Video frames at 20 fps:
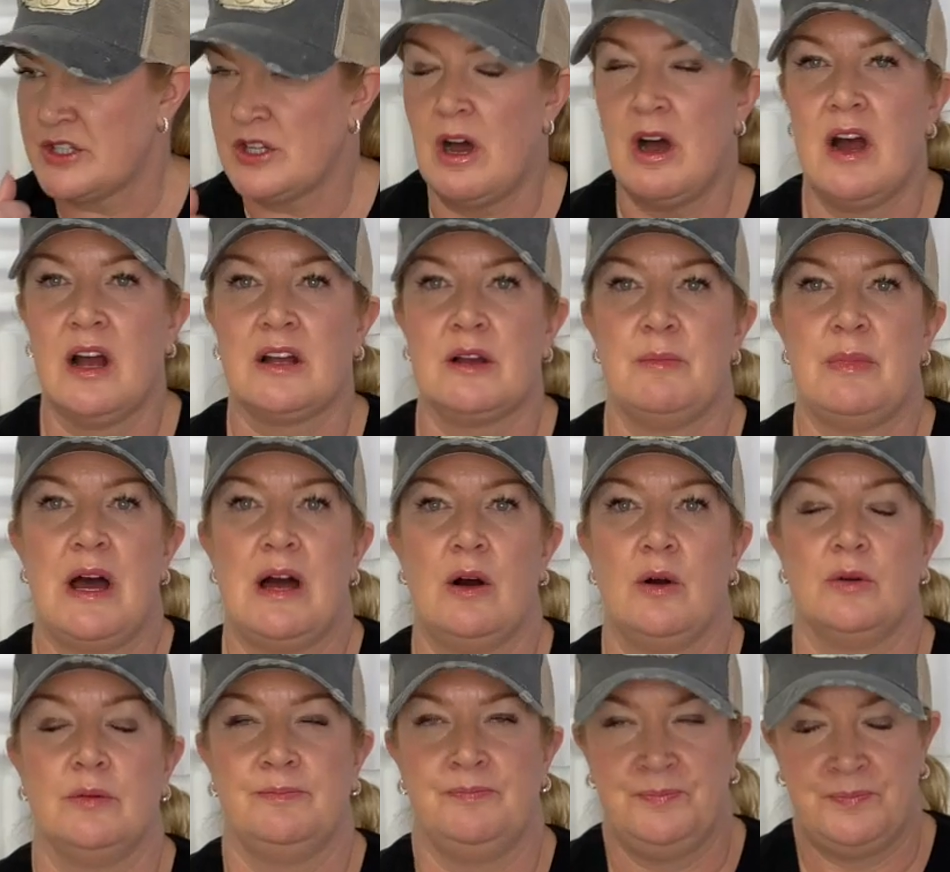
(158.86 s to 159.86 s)
talk
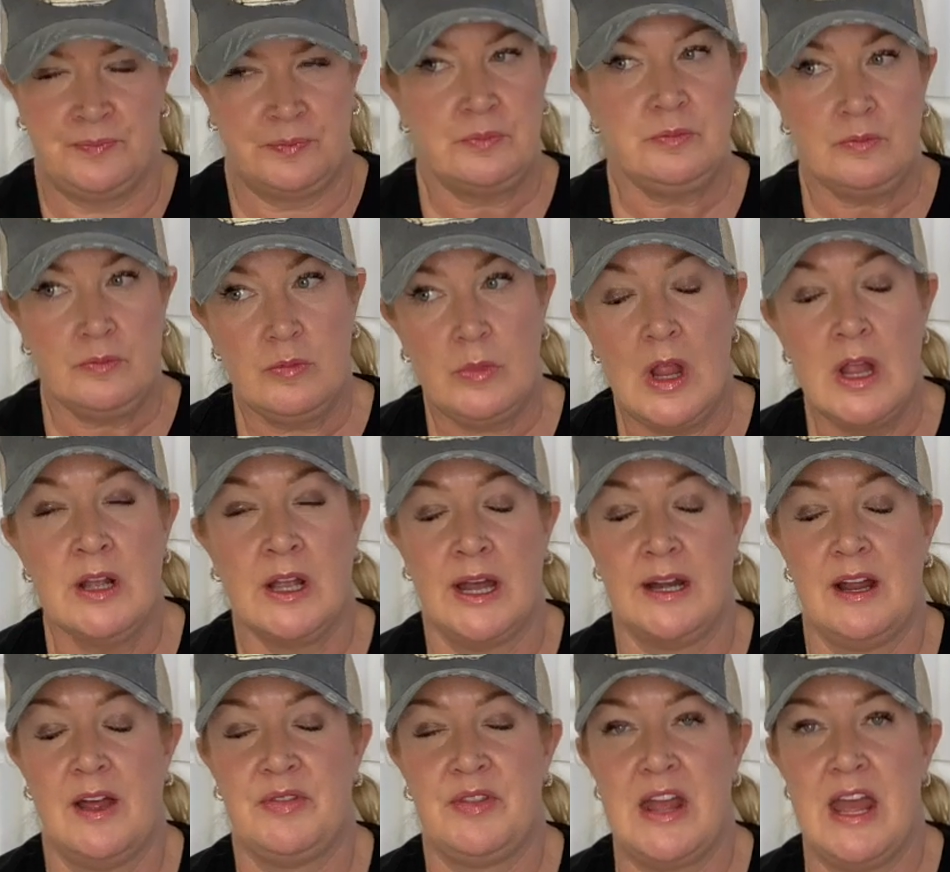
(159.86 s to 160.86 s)
about kind
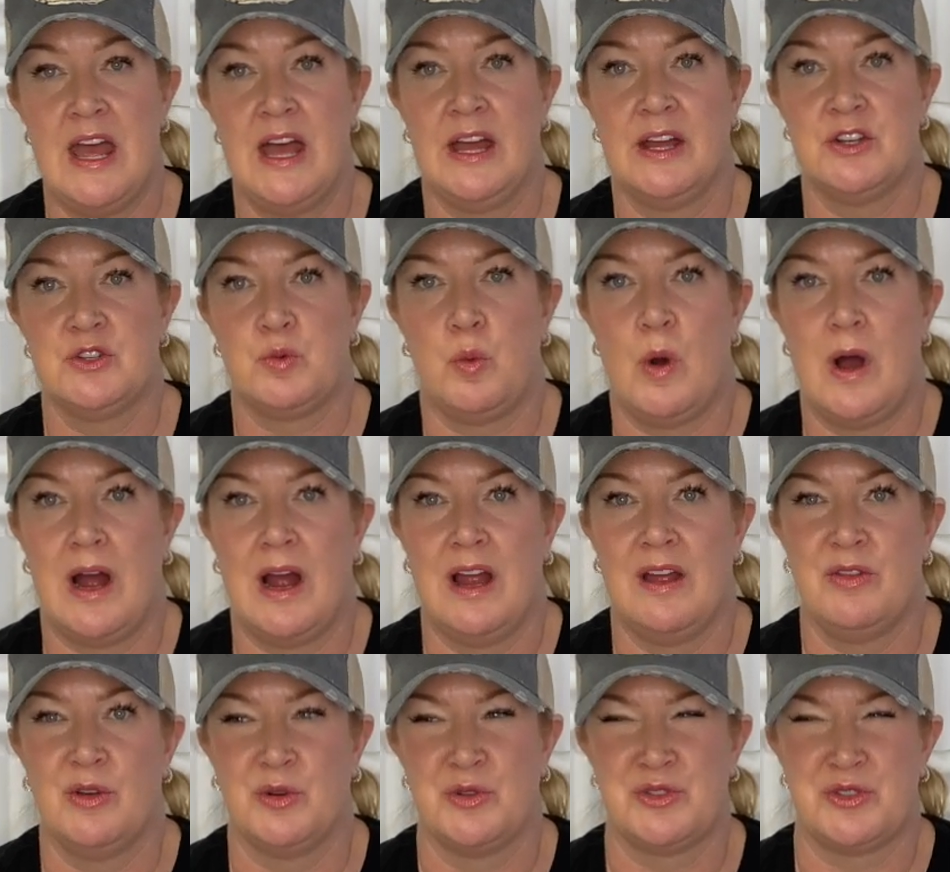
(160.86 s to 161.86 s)
of at the end why
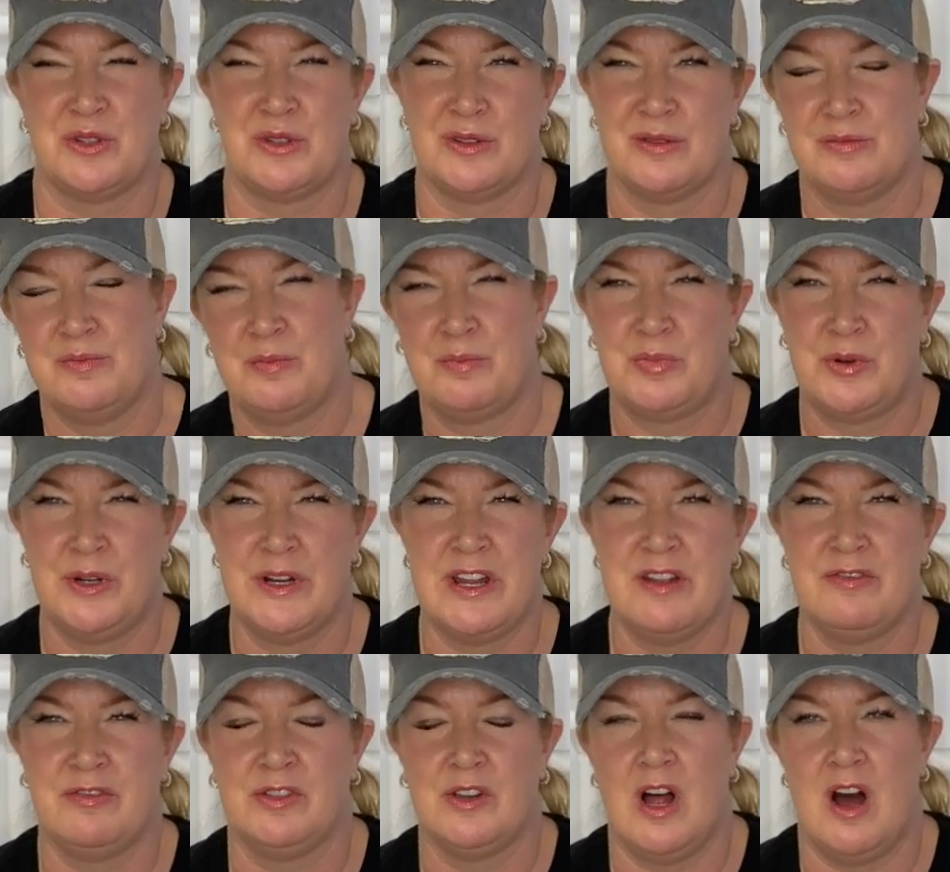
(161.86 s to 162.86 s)
those are pretty
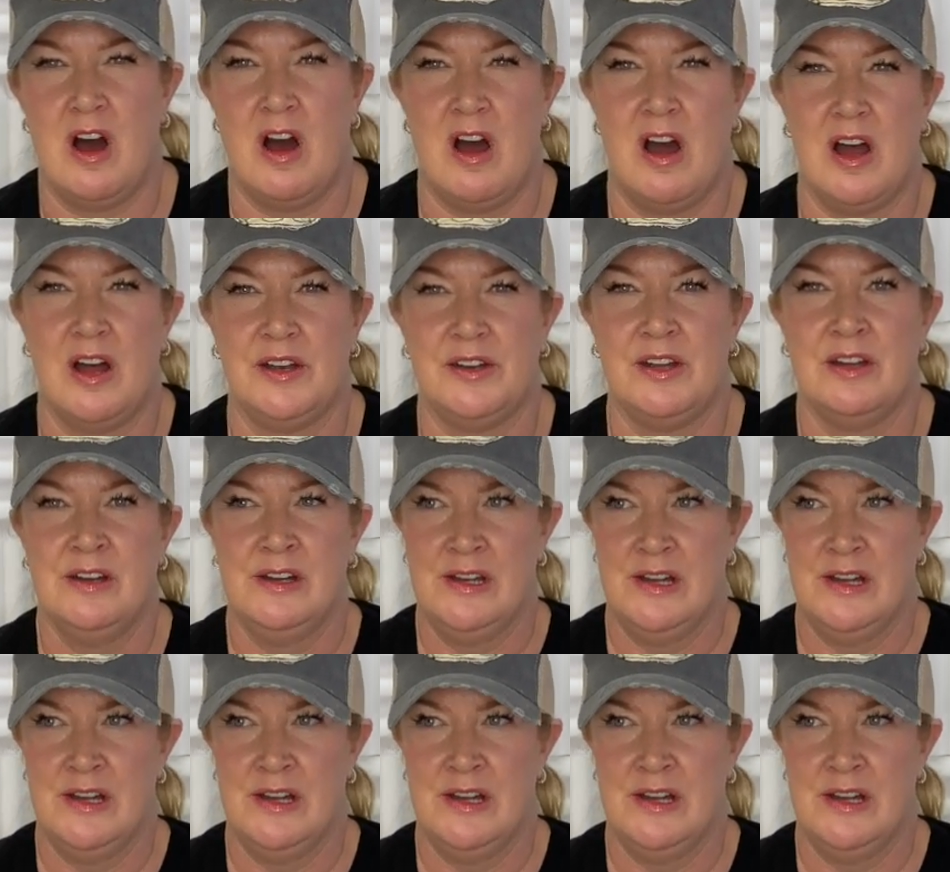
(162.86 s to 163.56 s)
flawed